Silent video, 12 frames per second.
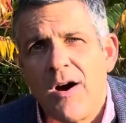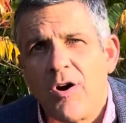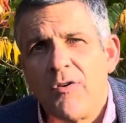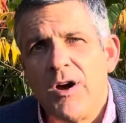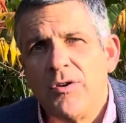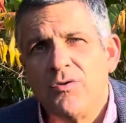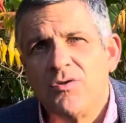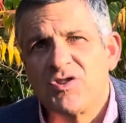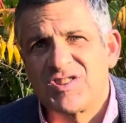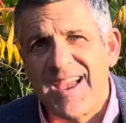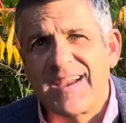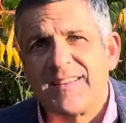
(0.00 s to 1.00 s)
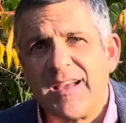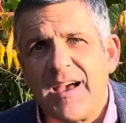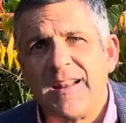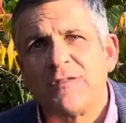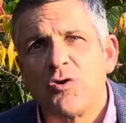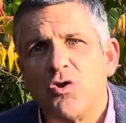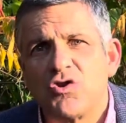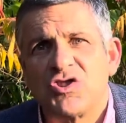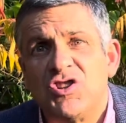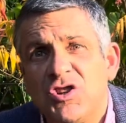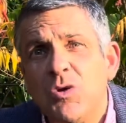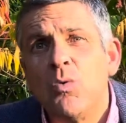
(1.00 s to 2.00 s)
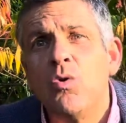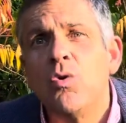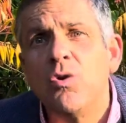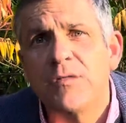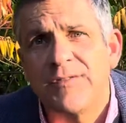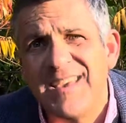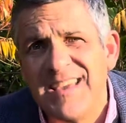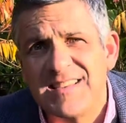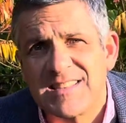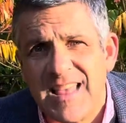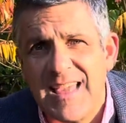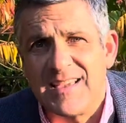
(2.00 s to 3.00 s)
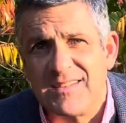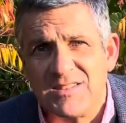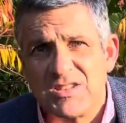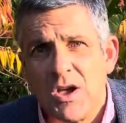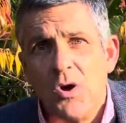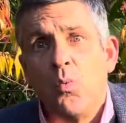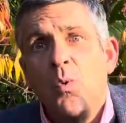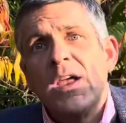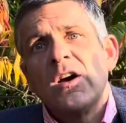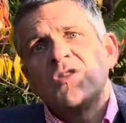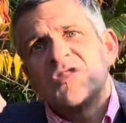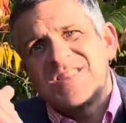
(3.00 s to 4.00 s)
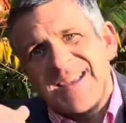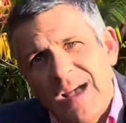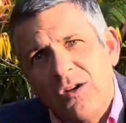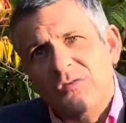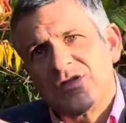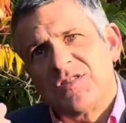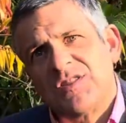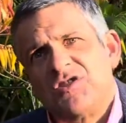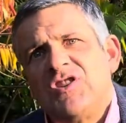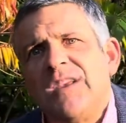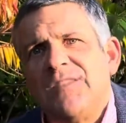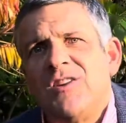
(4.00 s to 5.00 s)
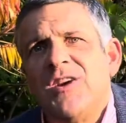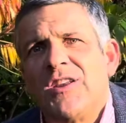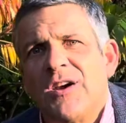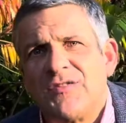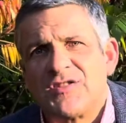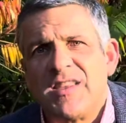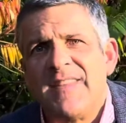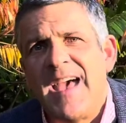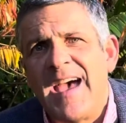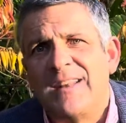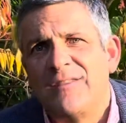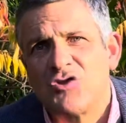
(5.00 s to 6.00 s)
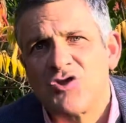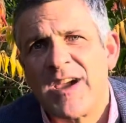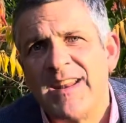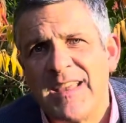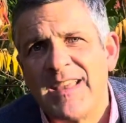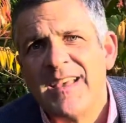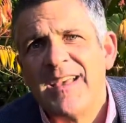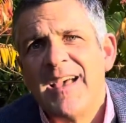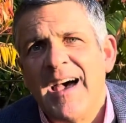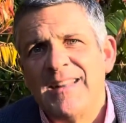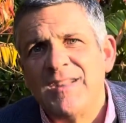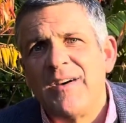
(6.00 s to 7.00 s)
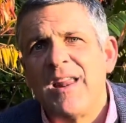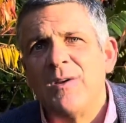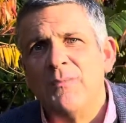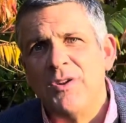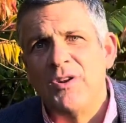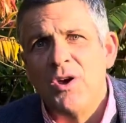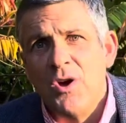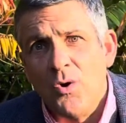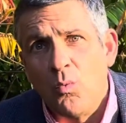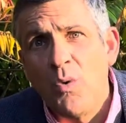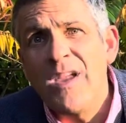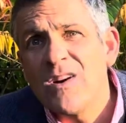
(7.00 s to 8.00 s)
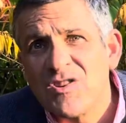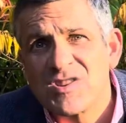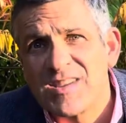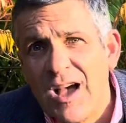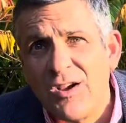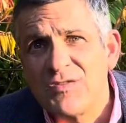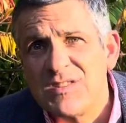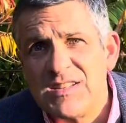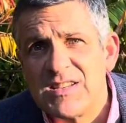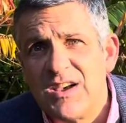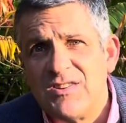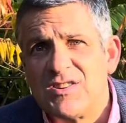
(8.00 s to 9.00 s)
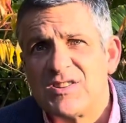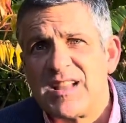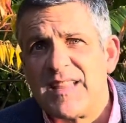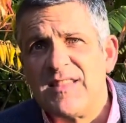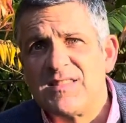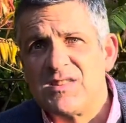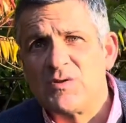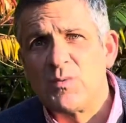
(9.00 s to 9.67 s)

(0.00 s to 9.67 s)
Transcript: our own sector. And of course, to do all of these things, we ourselves, as the Chief Learning Officer and the Head of Training and Development, we ourselves need to understand this as